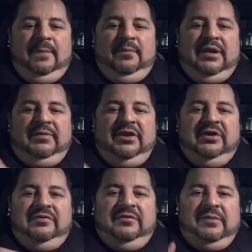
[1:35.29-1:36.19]
But I'm here
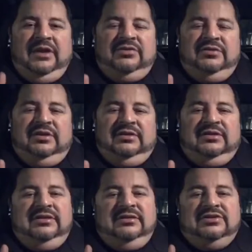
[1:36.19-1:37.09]
to remind you that
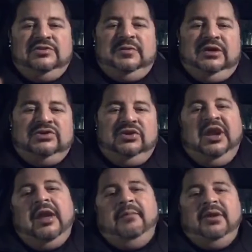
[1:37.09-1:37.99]
just because you
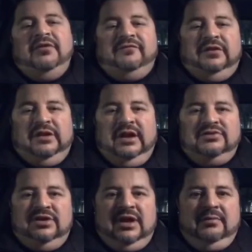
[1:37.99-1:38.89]
can't be on the front
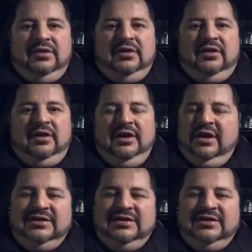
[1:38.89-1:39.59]
lines, you can't be there,